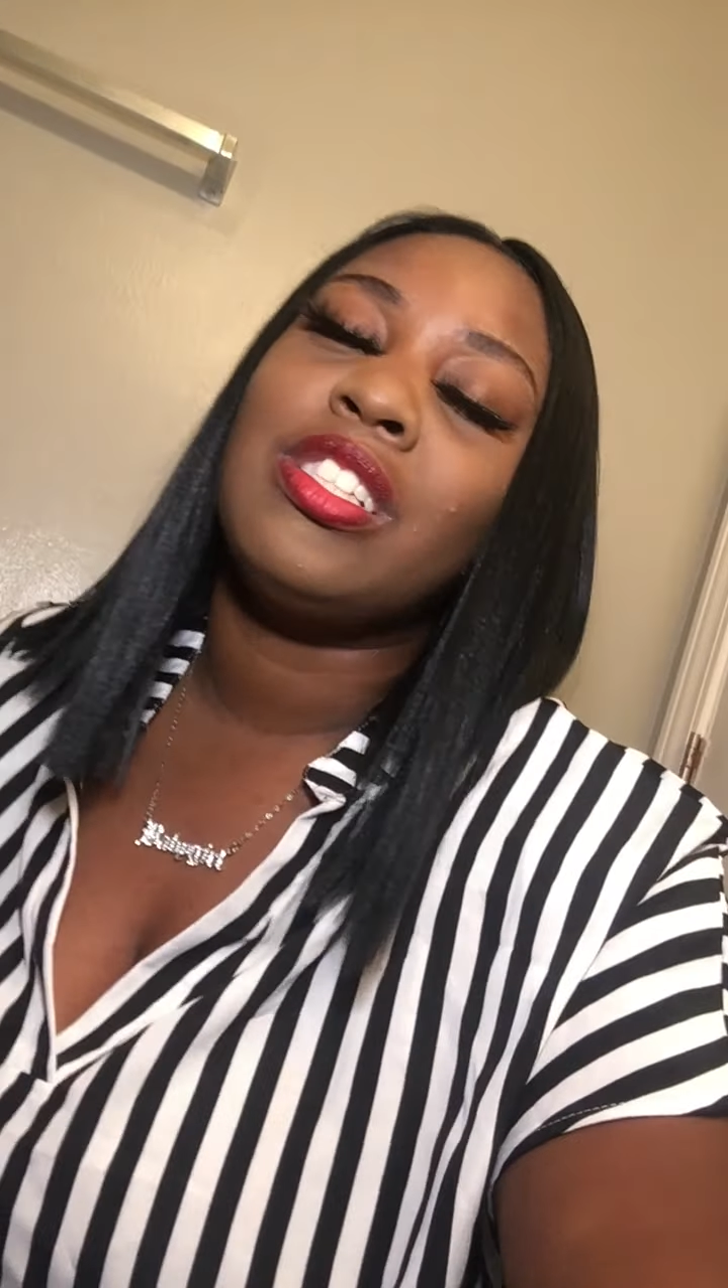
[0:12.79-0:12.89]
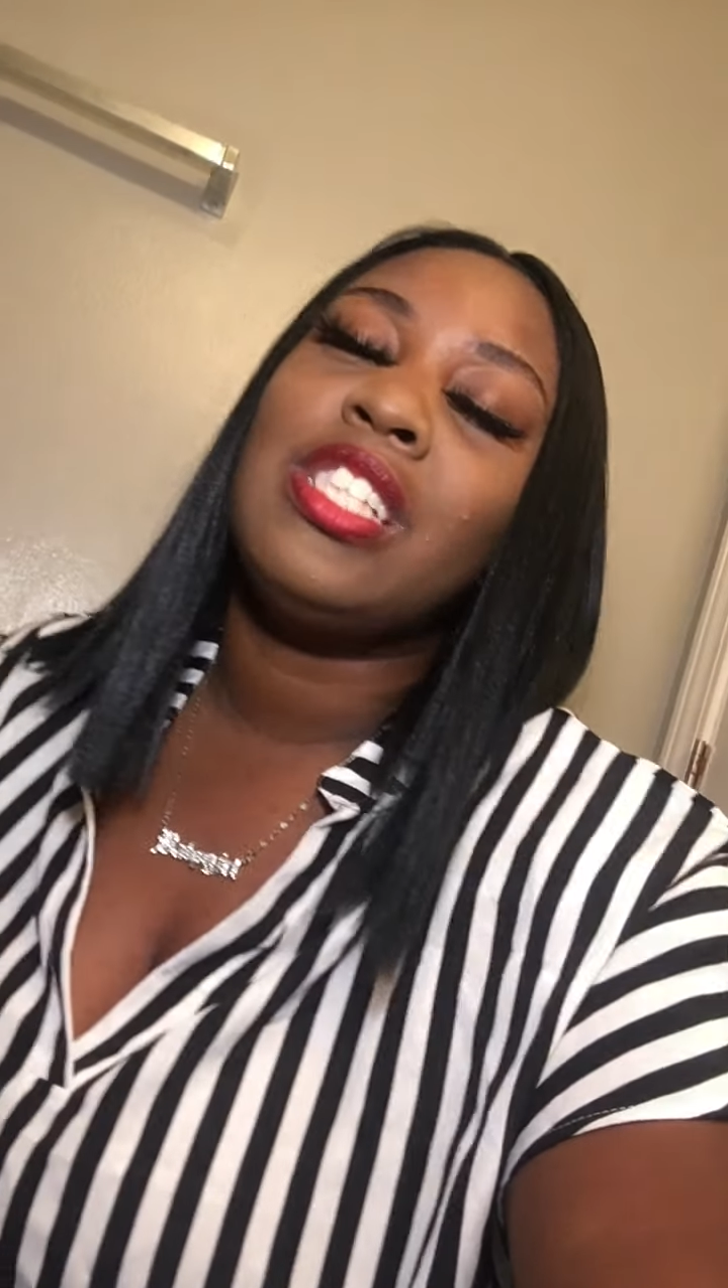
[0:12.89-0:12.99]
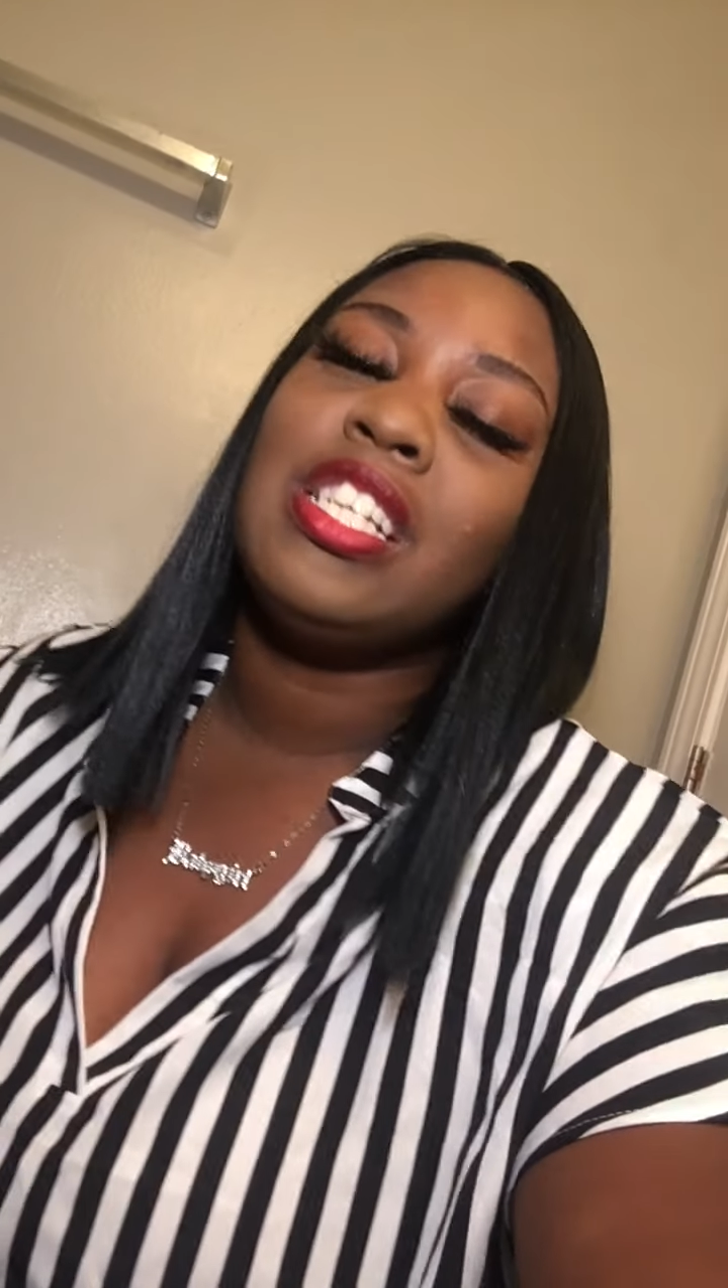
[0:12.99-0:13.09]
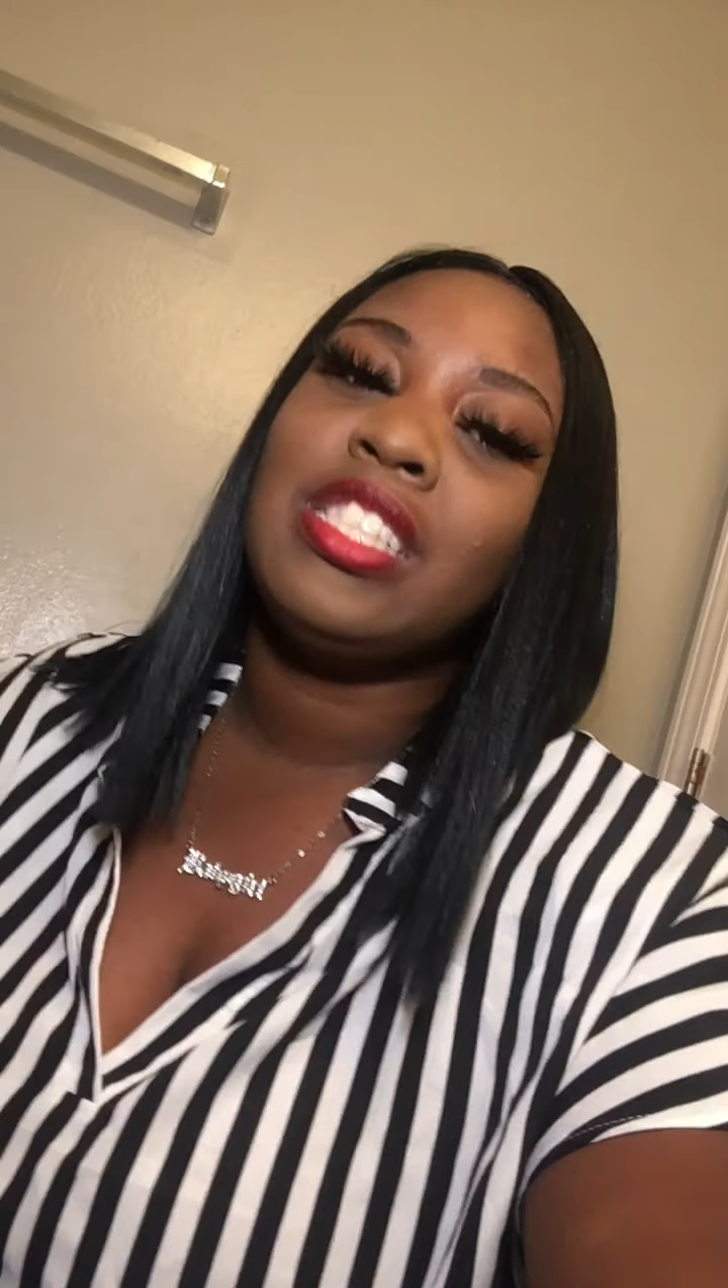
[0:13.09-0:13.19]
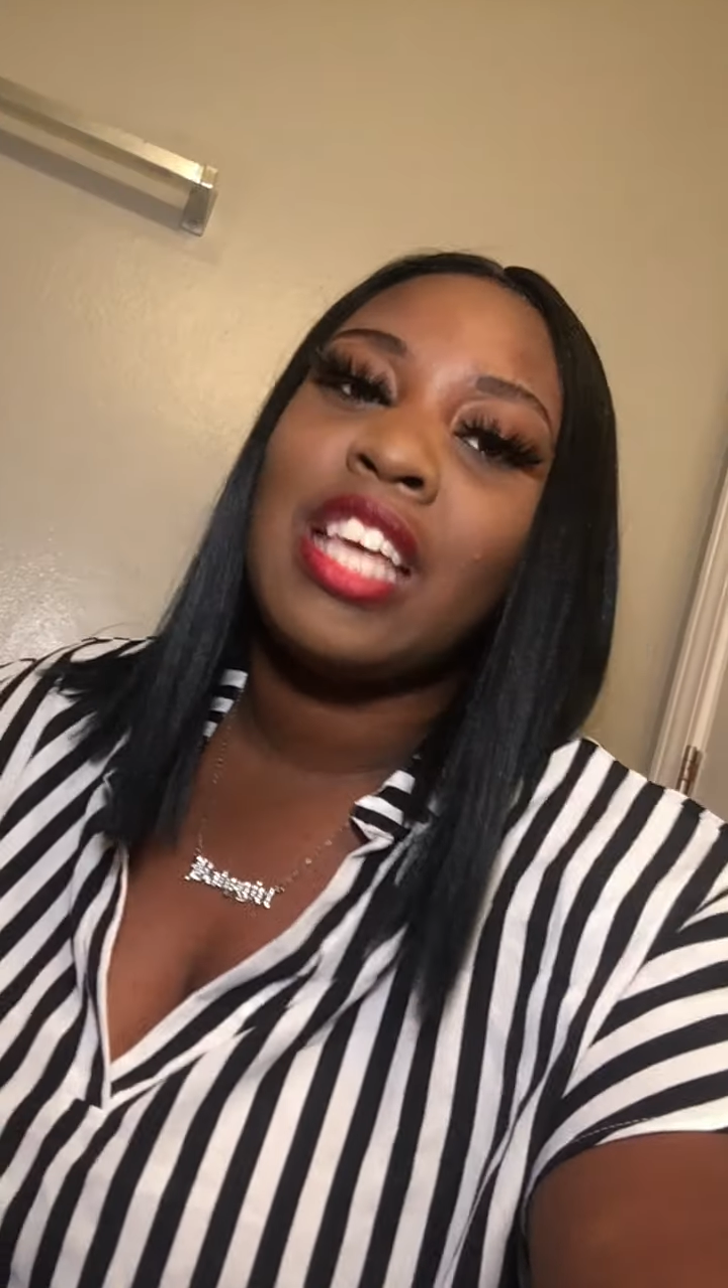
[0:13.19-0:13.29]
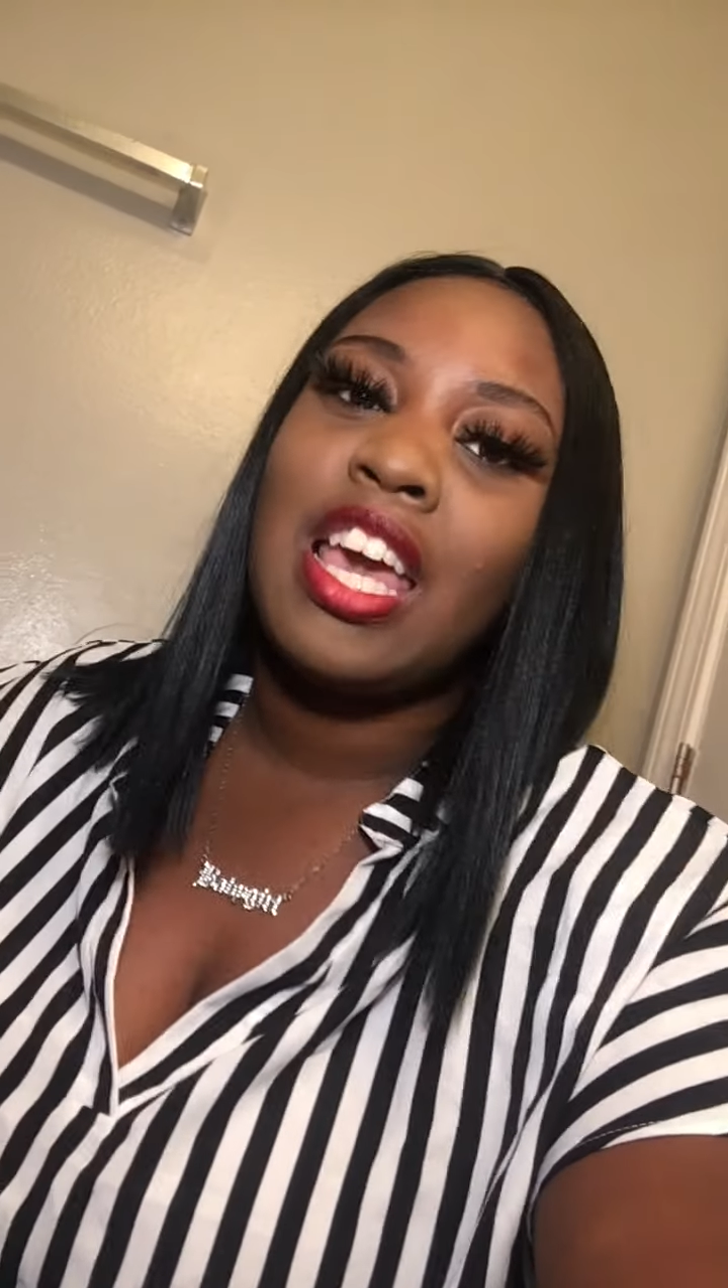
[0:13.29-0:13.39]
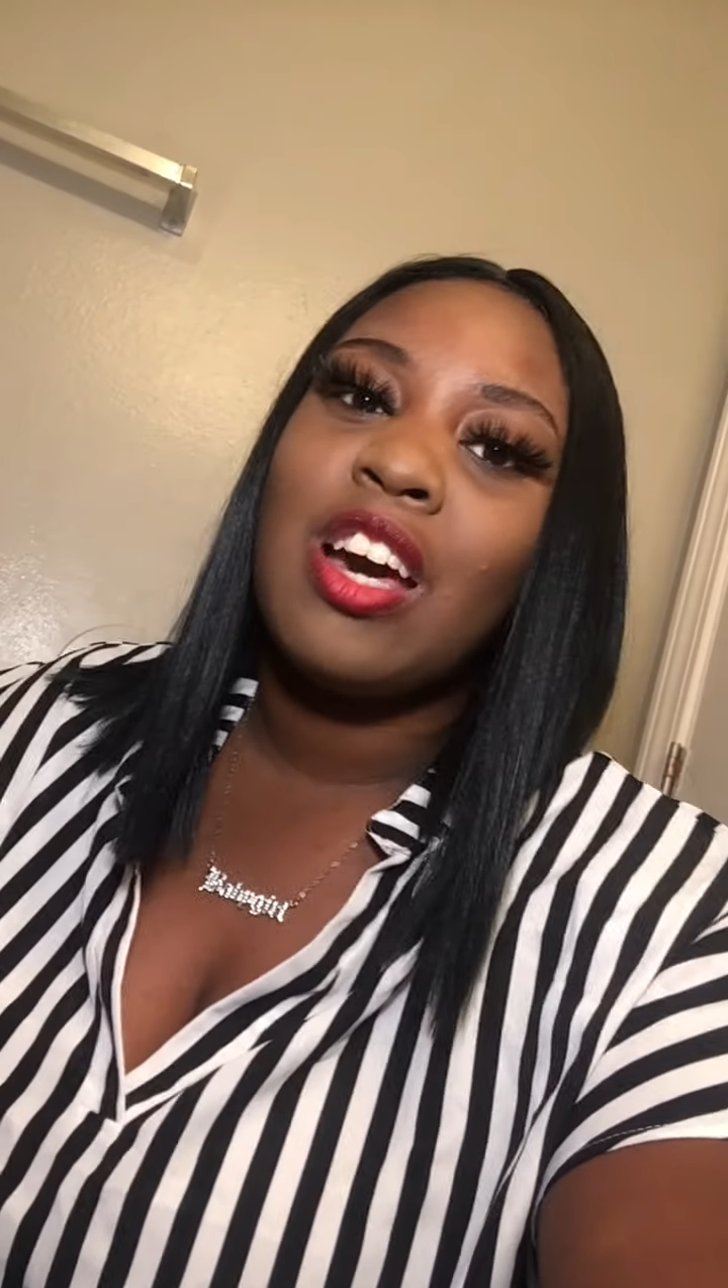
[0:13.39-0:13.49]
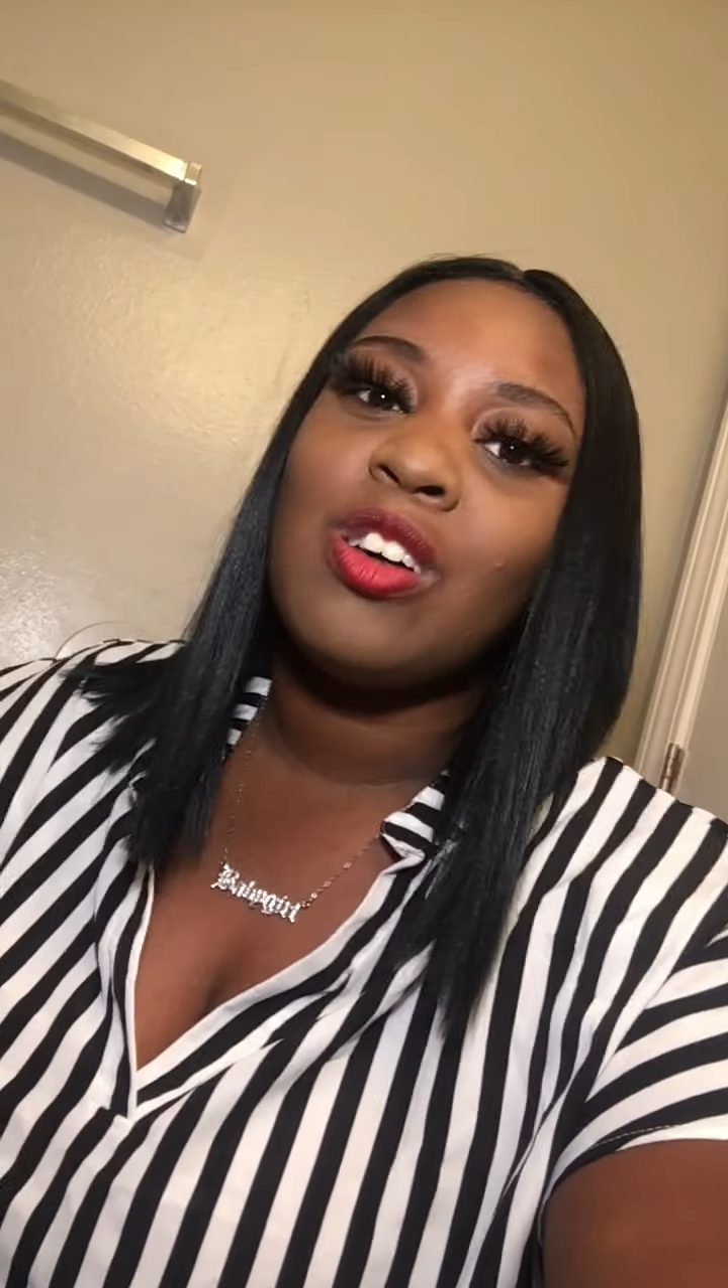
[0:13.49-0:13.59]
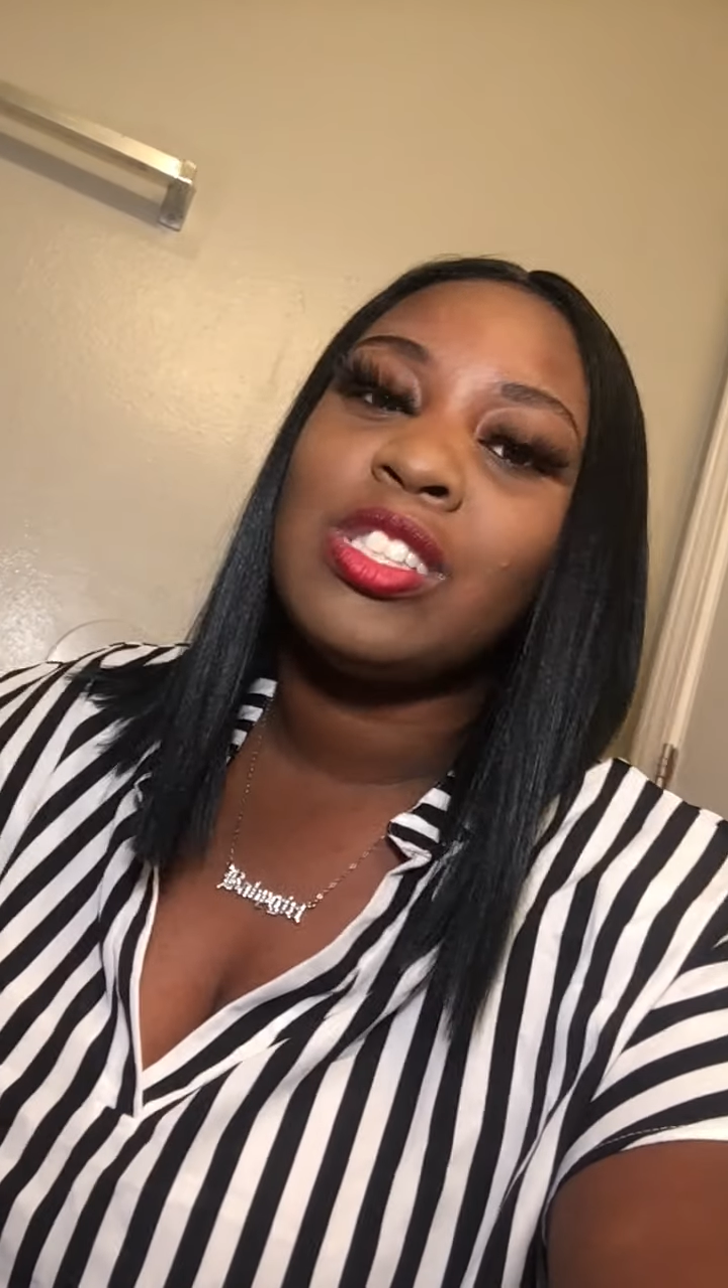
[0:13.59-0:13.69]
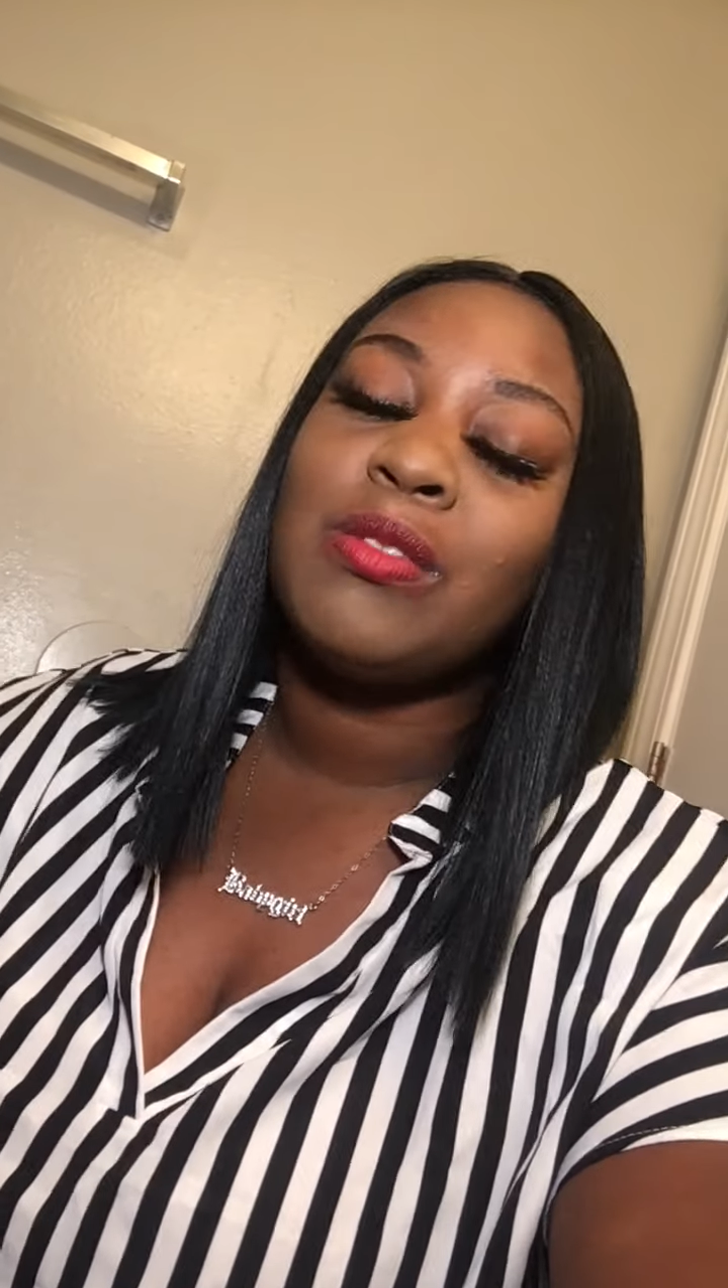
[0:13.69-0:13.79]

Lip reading: details